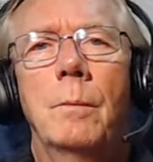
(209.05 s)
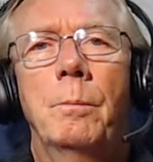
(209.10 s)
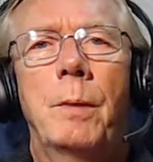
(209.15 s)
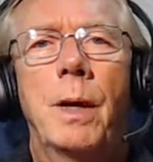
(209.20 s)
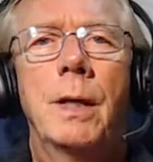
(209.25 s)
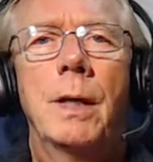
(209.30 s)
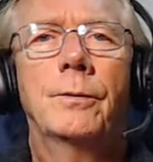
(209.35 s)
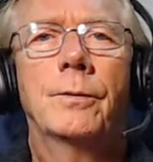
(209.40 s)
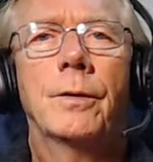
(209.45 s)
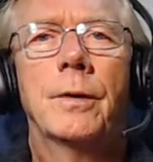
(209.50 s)

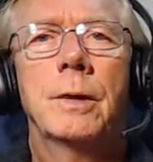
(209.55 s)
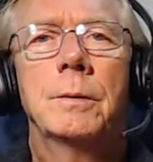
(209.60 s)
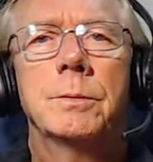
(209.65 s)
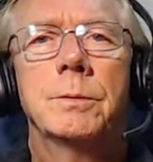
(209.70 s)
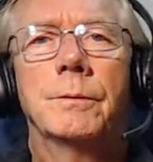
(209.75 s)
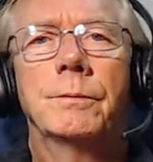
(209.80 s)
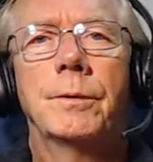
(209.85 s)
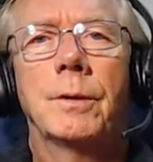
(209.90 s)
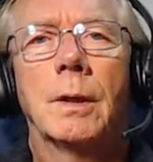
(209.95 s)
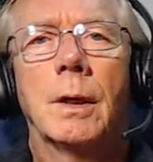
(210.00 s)
paid
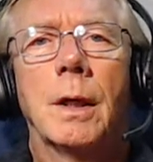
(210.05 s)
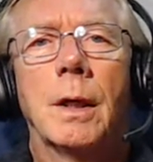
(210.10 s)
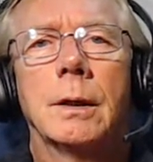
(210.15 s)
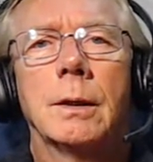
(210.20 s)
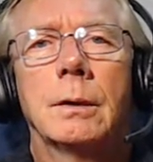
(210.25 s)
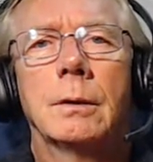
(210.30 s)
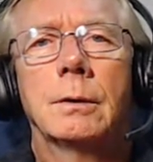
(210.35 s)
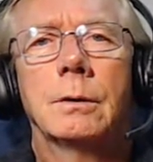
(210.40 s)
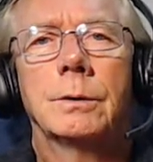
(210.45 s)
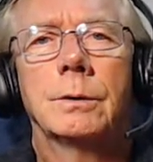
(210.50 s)
themes if you
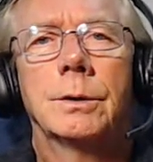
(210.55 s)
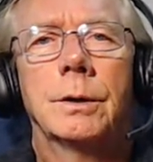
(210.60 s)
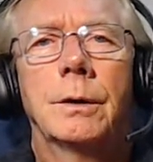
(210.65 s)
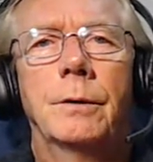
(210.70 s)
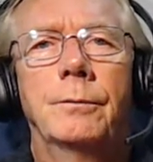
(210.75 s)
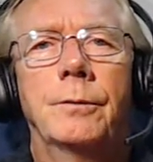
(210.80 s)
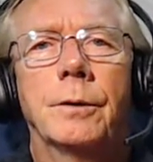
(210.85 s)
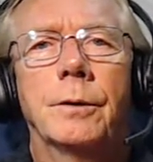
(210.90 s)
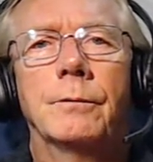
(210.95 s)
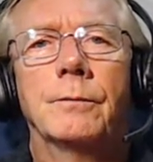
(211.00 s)
like, to see
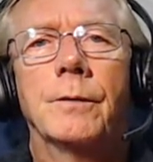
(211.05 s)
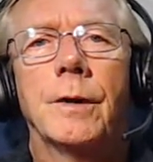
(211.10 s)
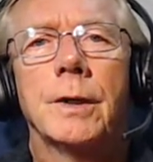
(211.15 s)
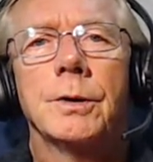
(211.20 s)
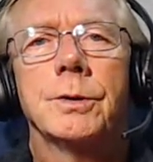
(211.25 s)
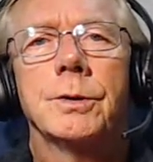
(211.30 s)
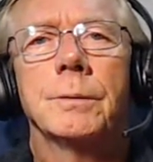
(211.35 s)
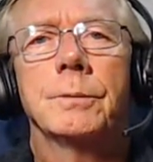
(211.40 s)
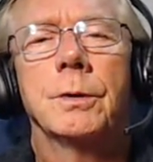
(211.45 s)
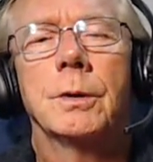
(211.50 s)
if you can
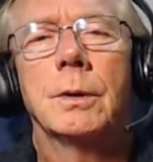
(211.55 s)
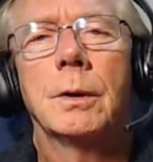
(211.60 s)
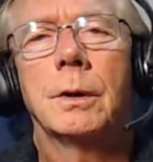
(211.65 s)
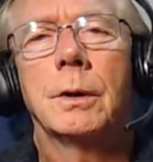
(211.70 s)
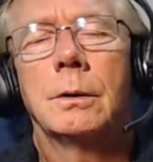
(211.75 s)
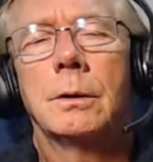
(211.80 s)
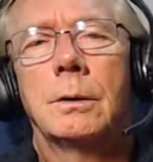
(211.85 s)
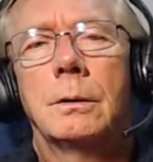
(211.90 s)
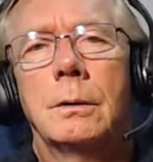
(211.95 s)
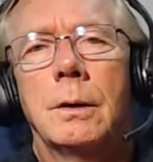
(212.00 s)
find something